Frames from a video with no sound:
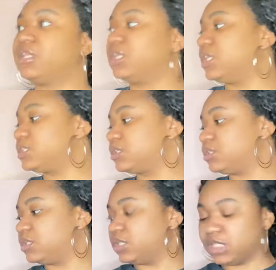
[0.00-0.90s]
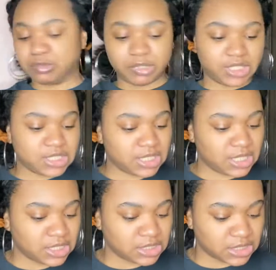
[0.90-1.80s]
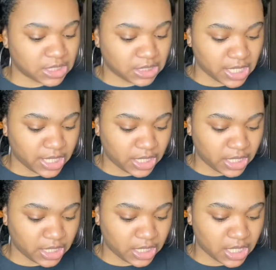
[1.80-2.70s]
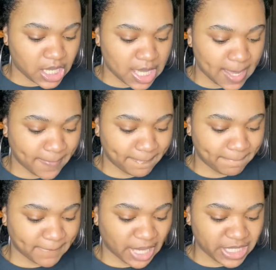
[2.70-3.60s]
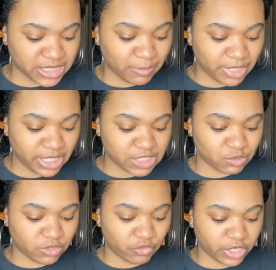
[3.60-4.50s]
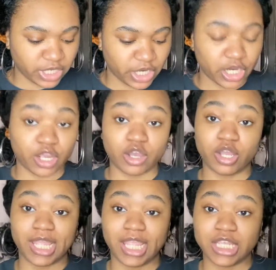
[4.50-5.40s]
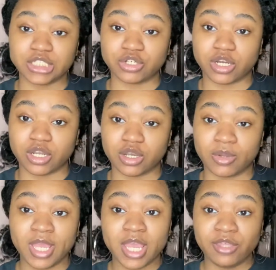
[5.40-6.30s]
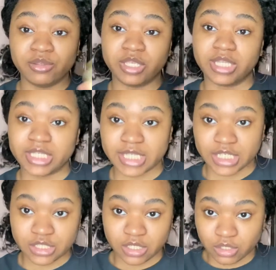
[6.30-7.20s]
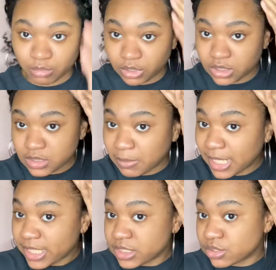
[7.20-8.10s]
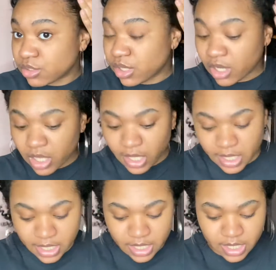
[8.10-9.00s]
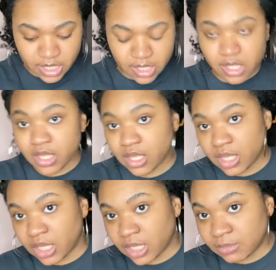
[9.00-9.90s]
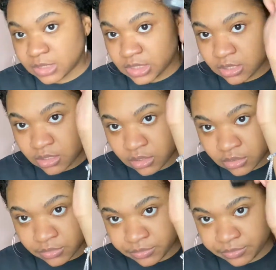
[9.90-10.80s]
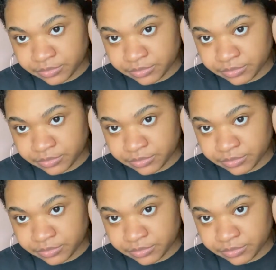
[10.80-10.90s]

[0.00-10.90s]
edge control is, but this is the CBD 24 karat gold edge grow. You can get this at your local beauty supply store. And I'm just going to...